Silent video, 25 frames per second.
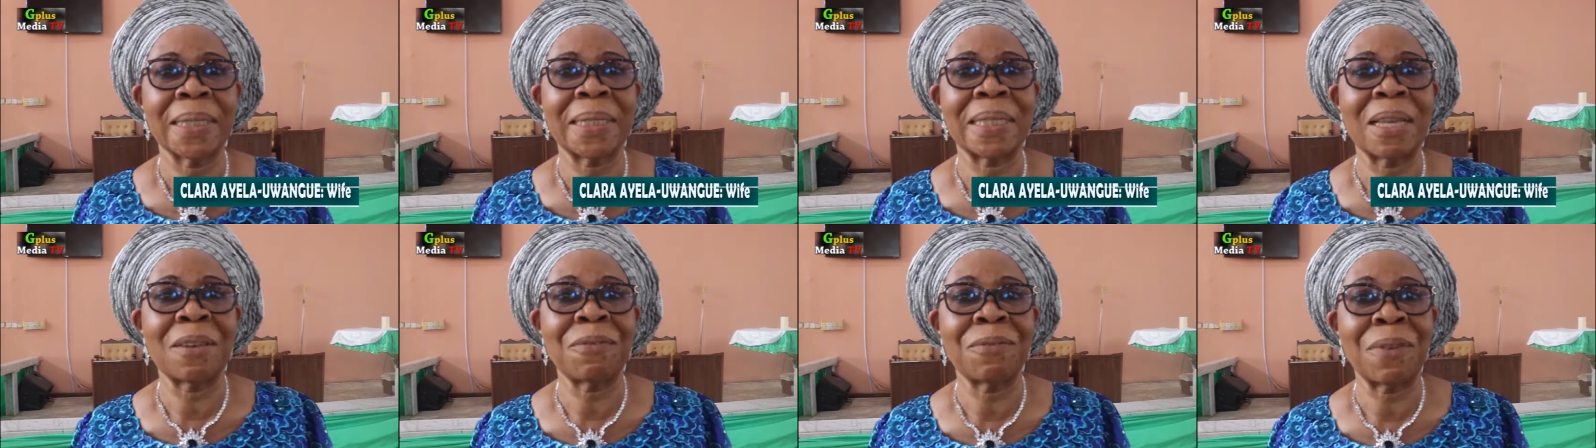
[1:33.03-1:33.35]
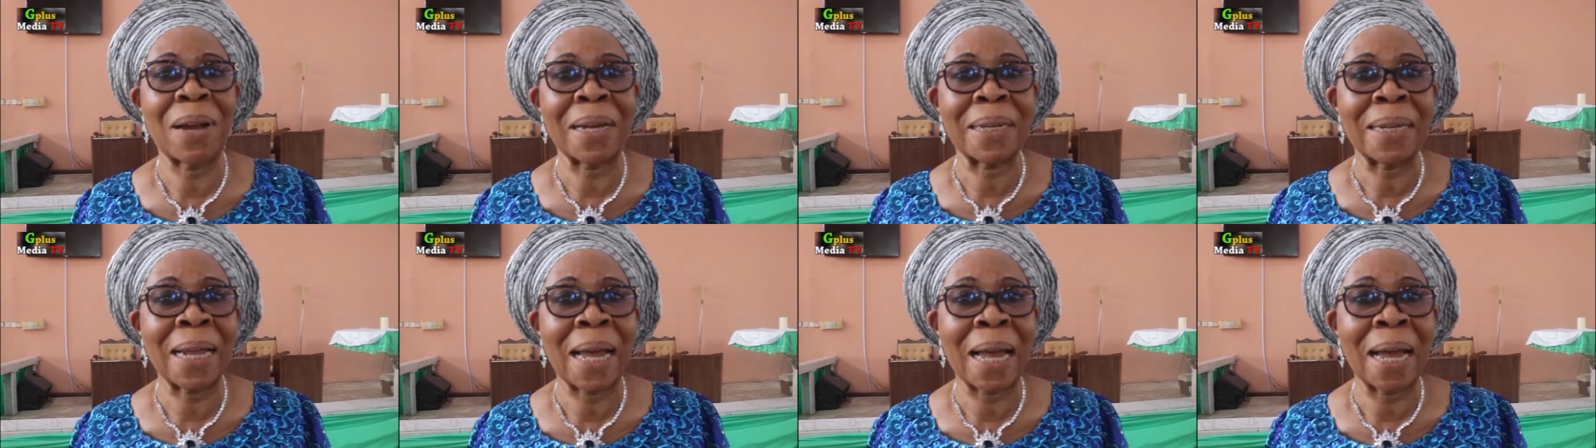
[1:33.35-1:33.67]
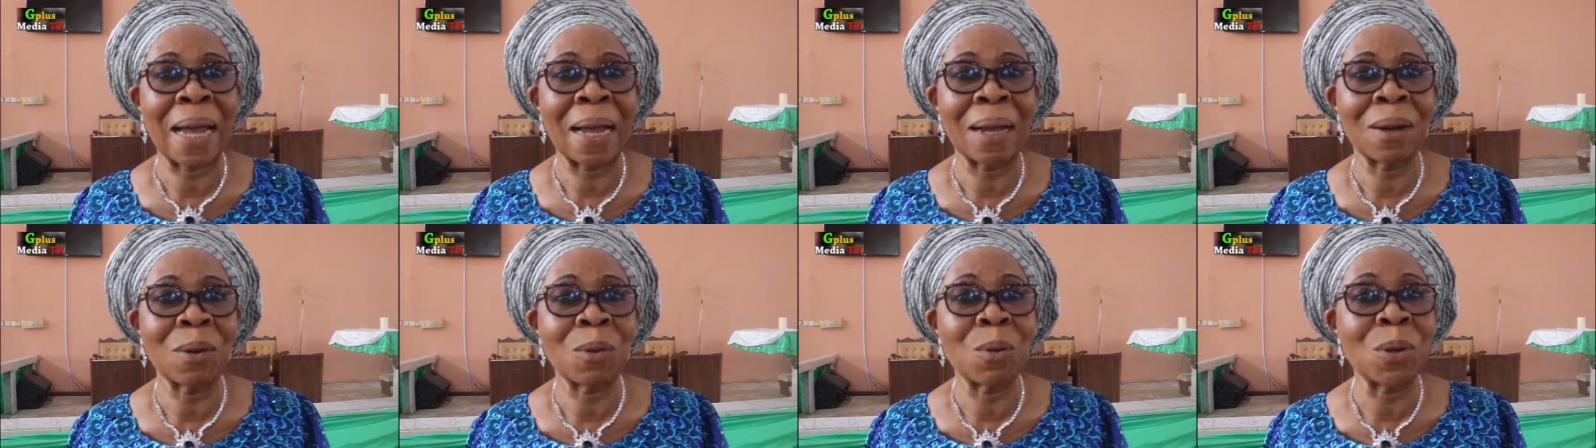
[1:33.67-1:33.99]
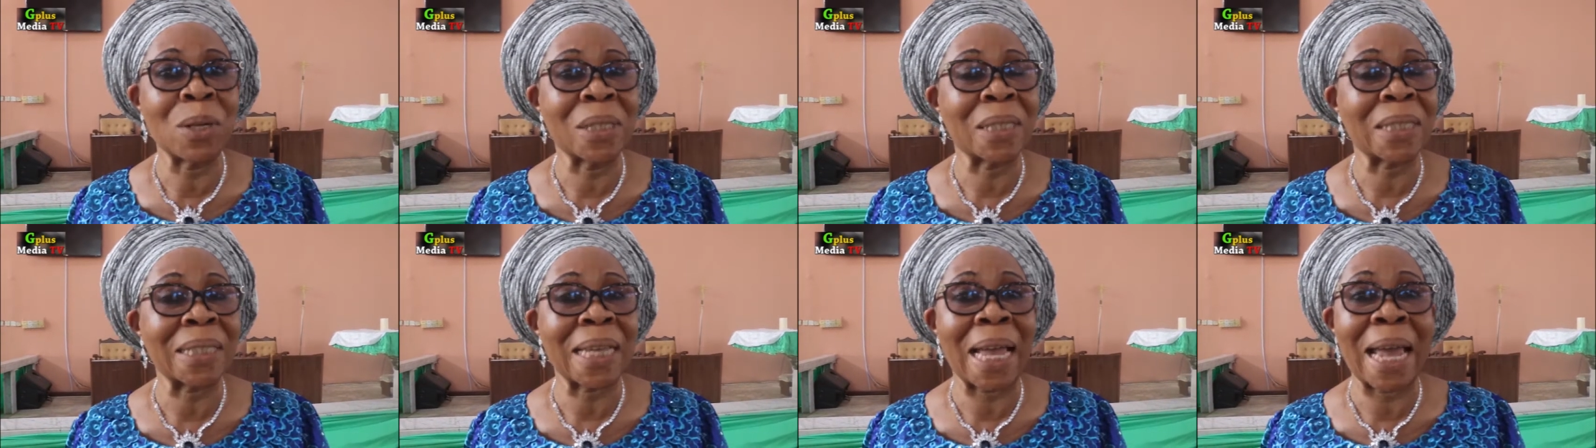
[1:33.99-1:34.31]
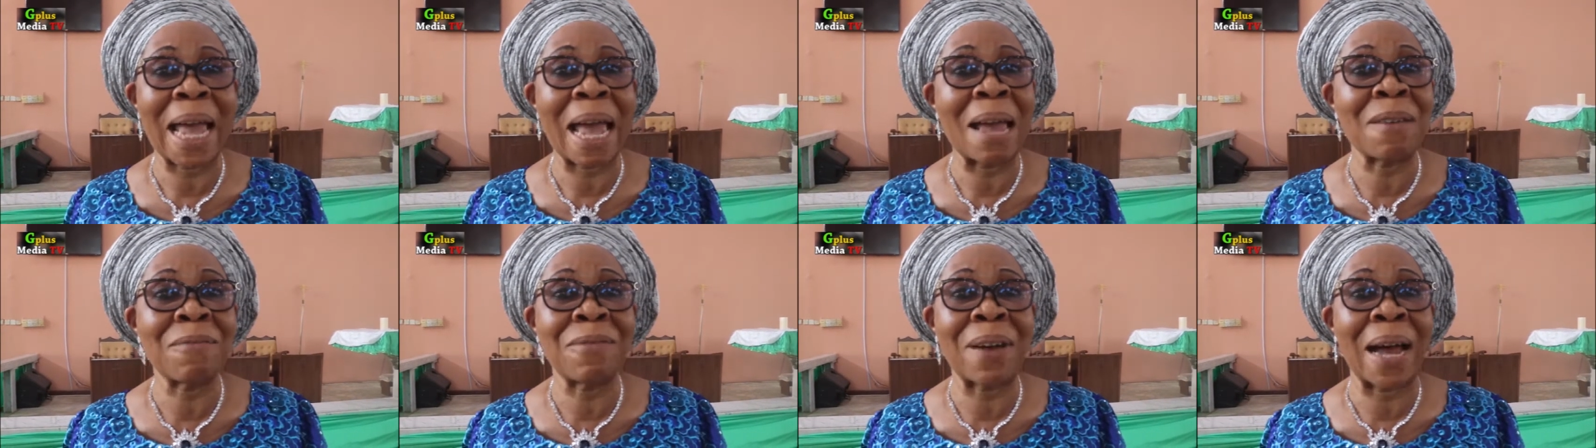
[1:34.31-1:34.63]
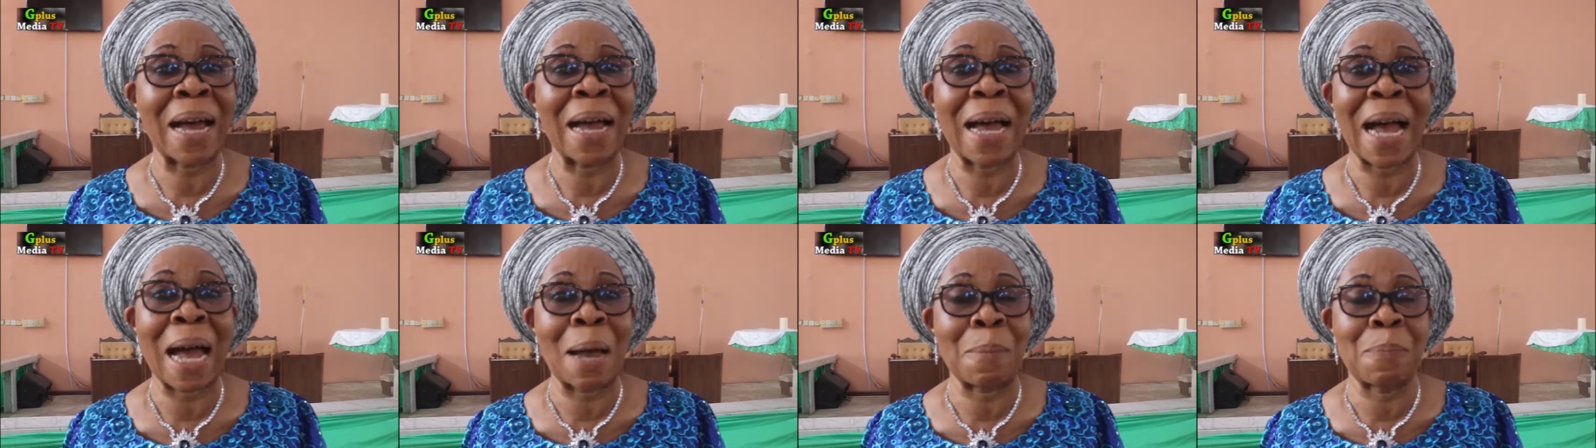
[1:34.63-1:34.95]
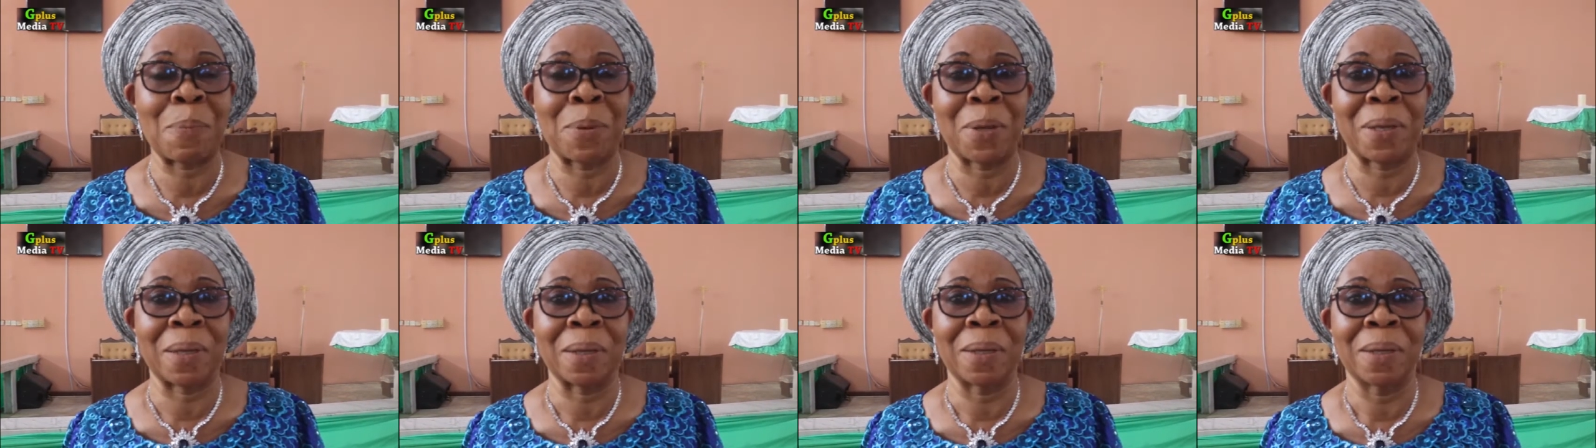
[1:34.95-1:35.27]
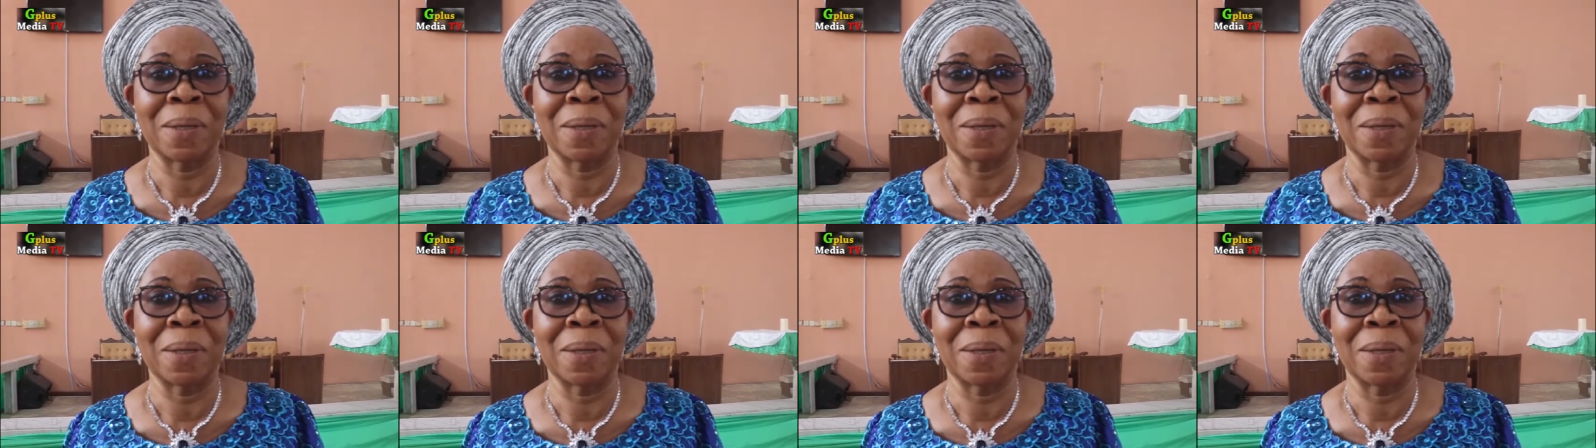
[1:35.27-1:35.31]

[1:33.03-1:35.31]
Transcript: His father is ever happy.